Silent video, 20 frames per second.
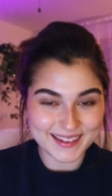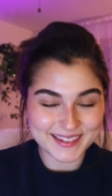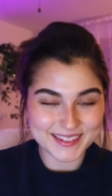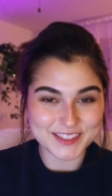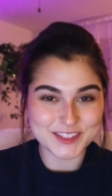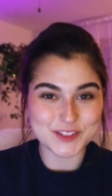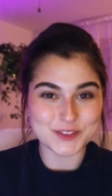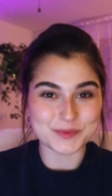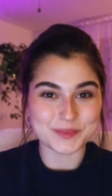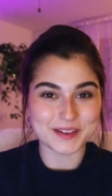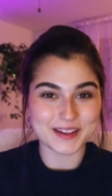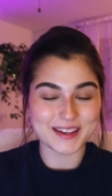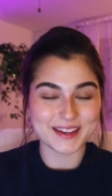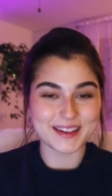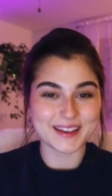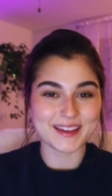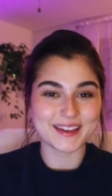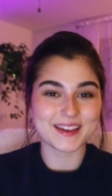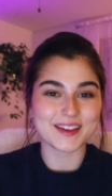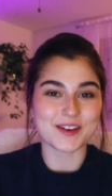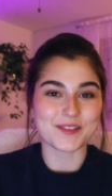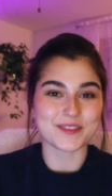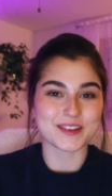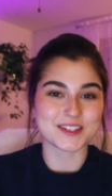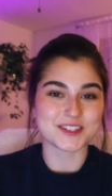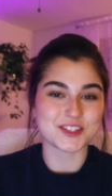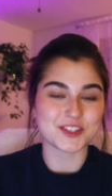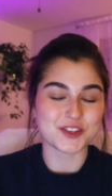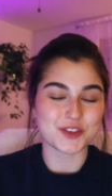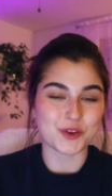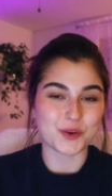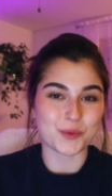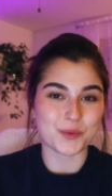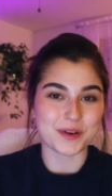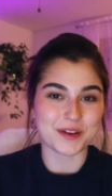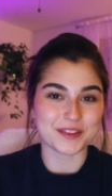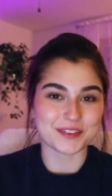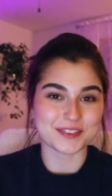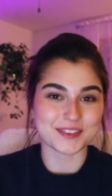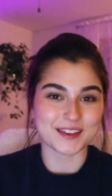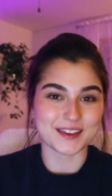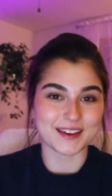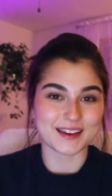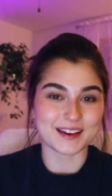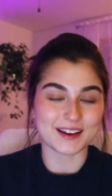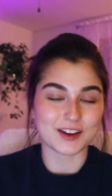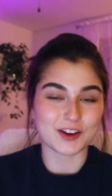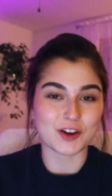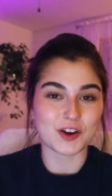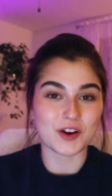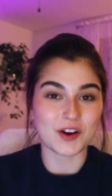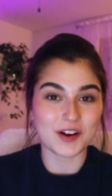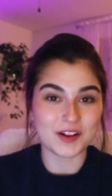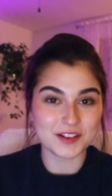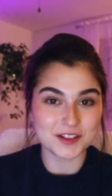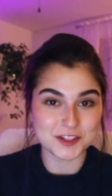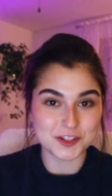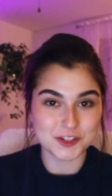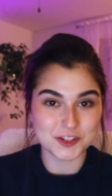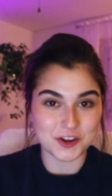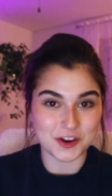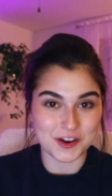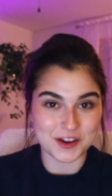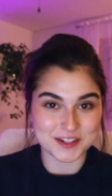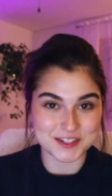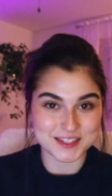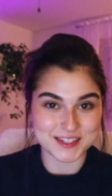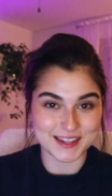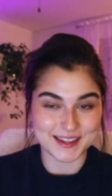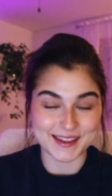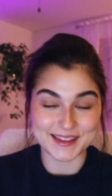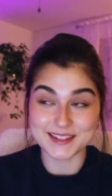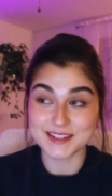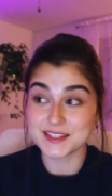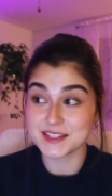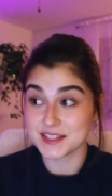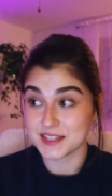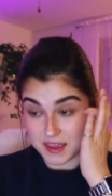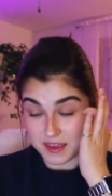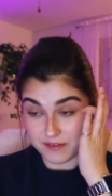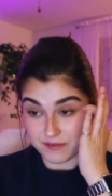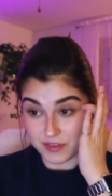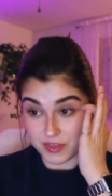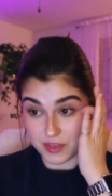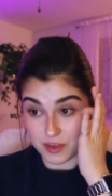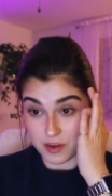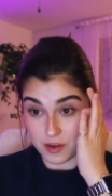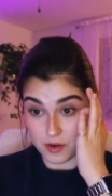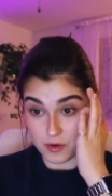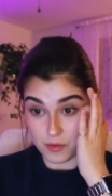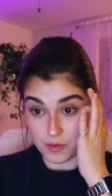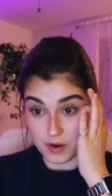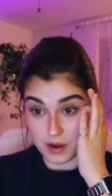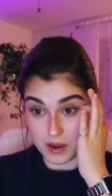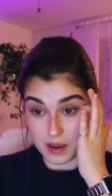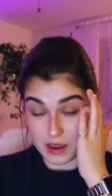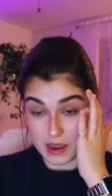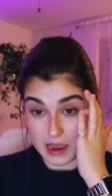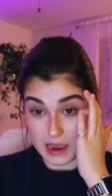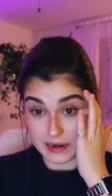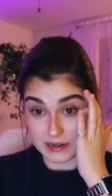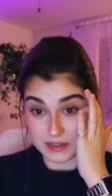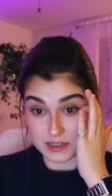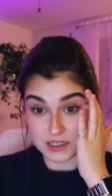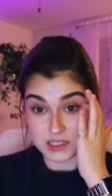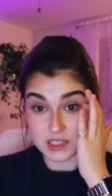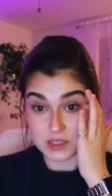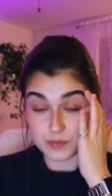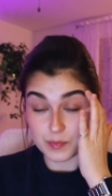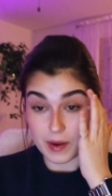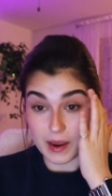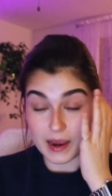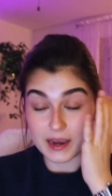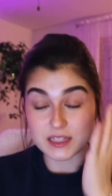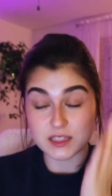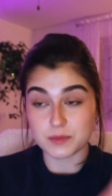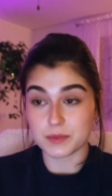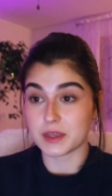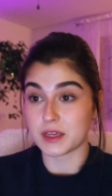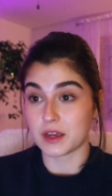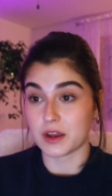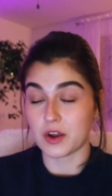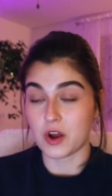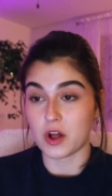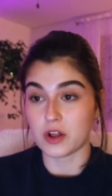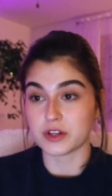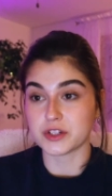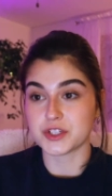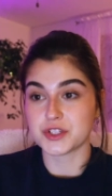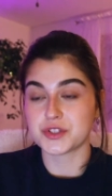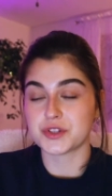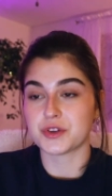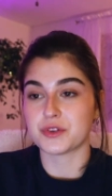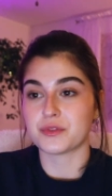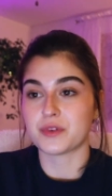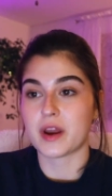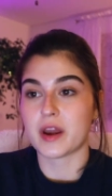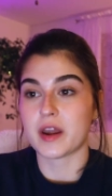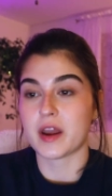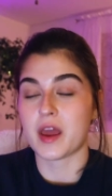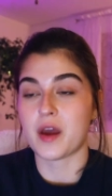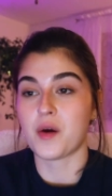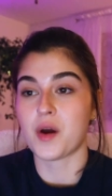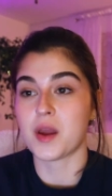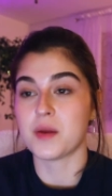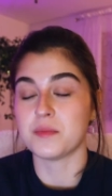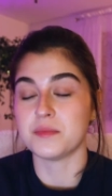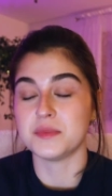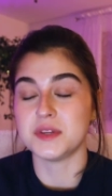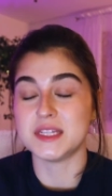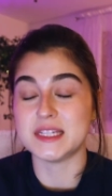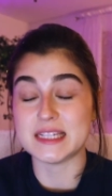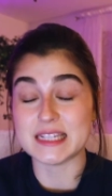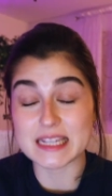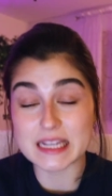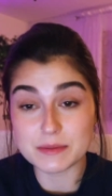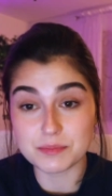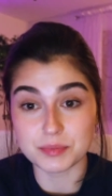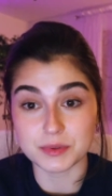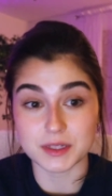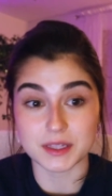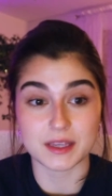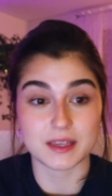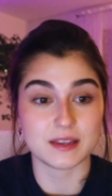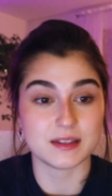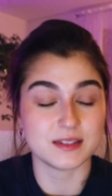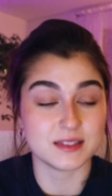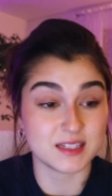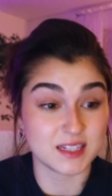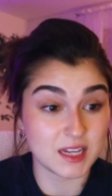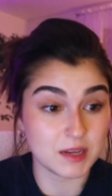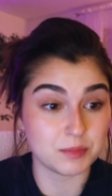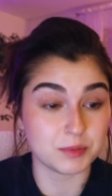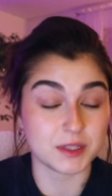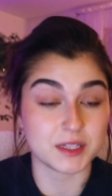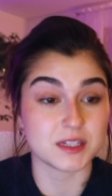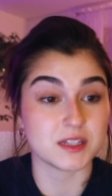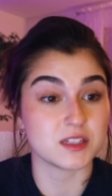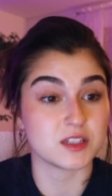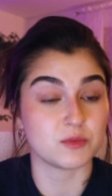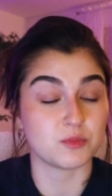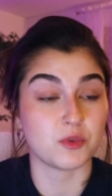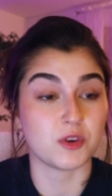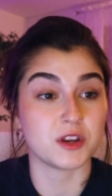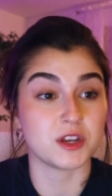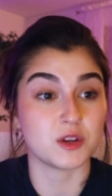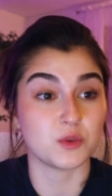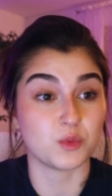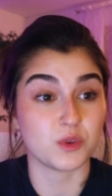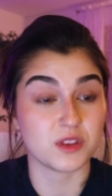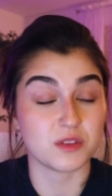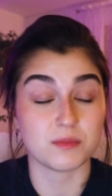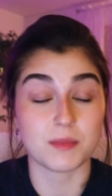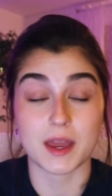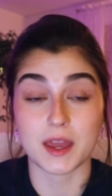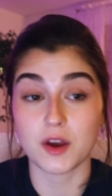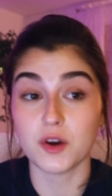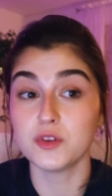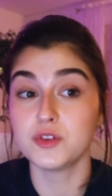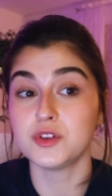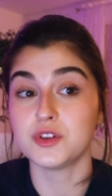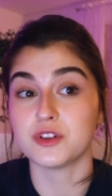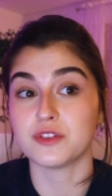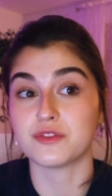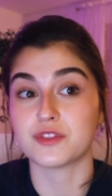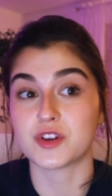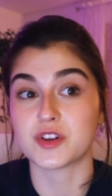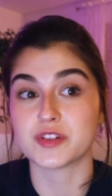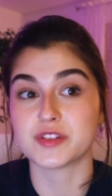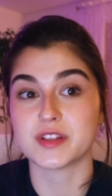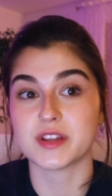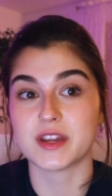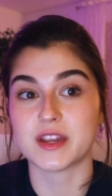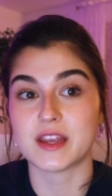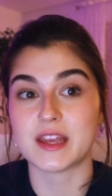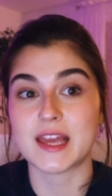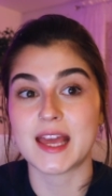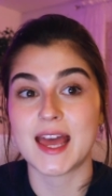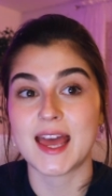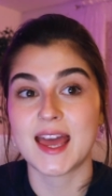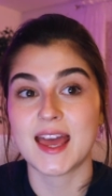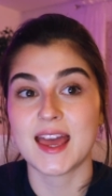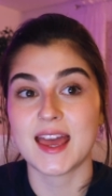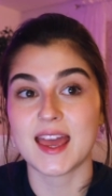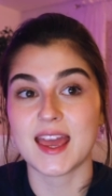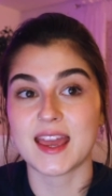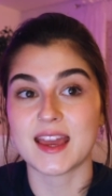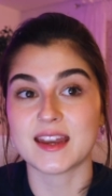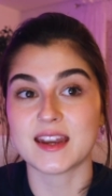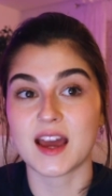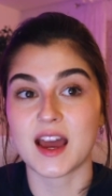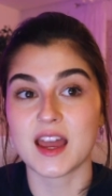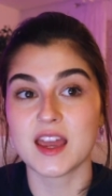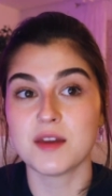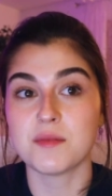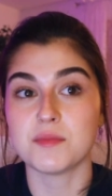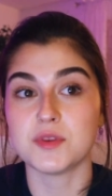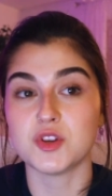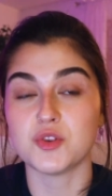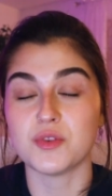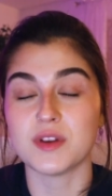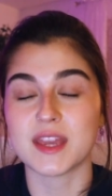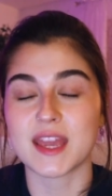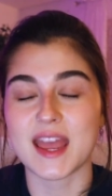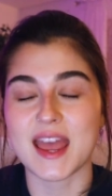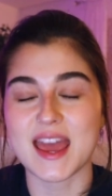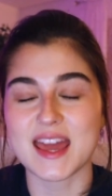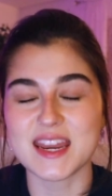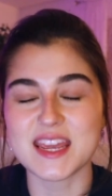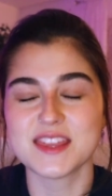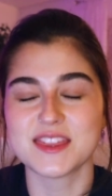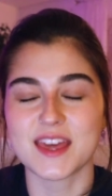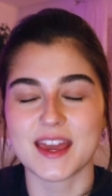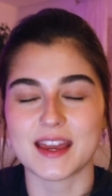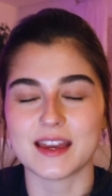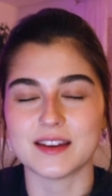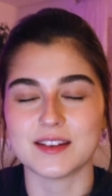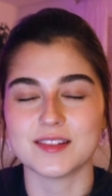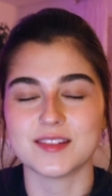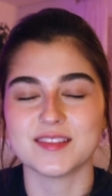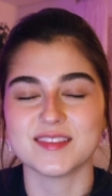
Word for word: it's me coming to you with uh, college content. Even though uh, I despise being a college student right now, I'm deeply, deeply disappointed with my own university and I am doing anything,